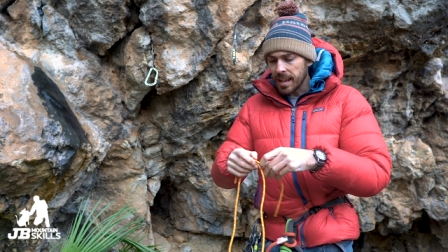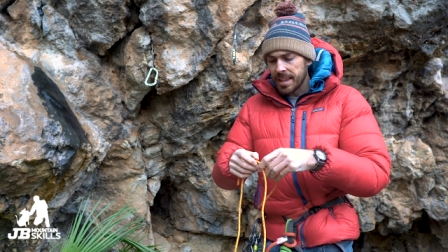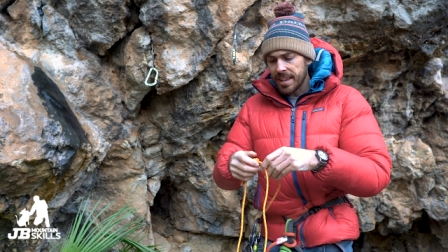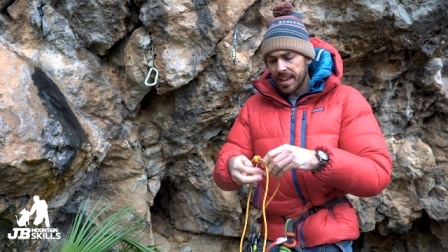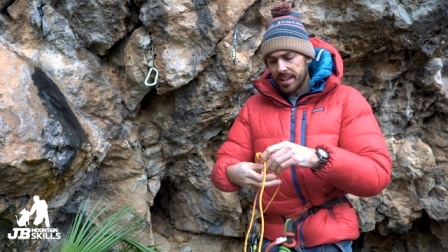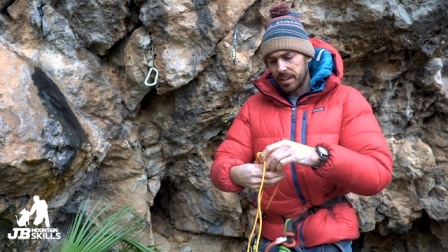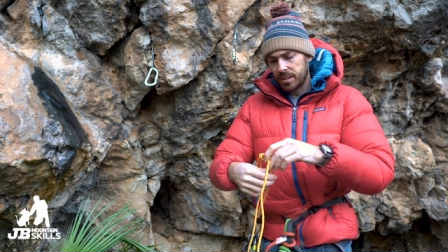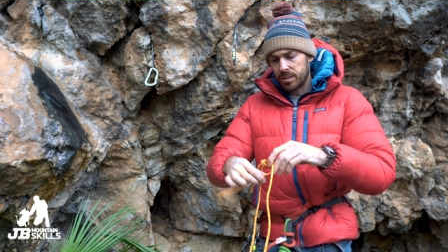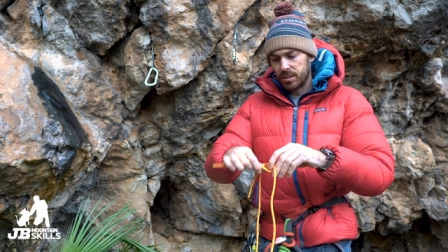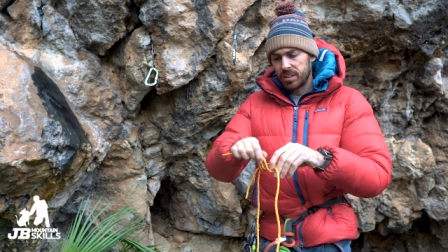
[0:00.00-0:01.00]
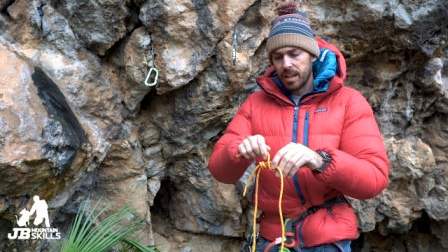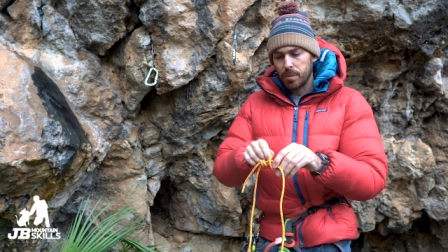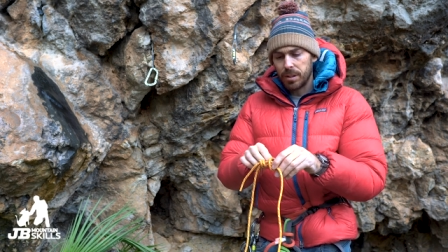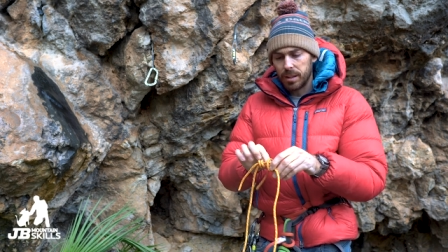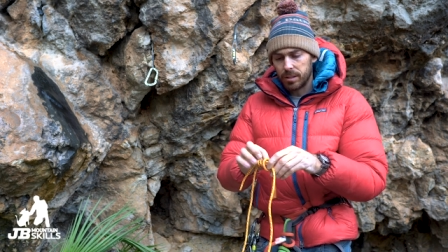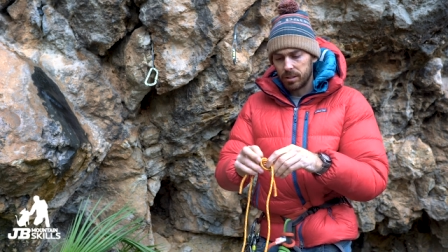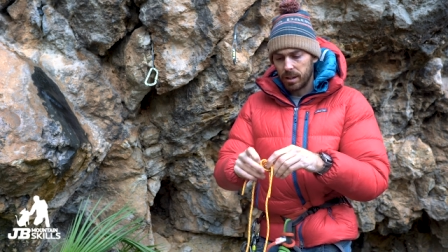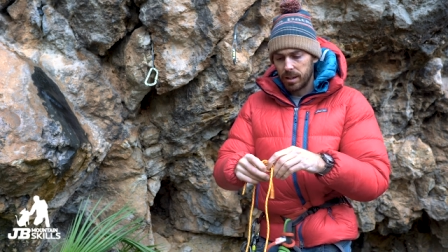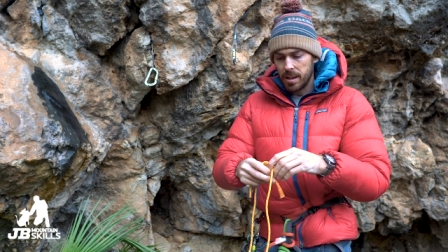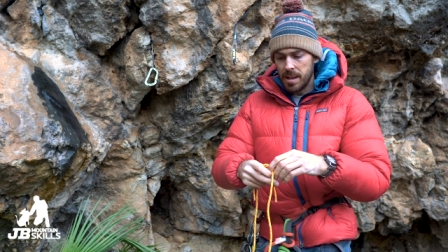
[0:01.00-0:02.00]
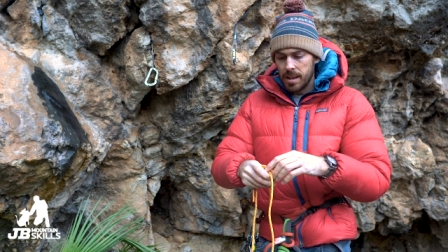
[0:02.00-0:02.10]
And then same on the other side.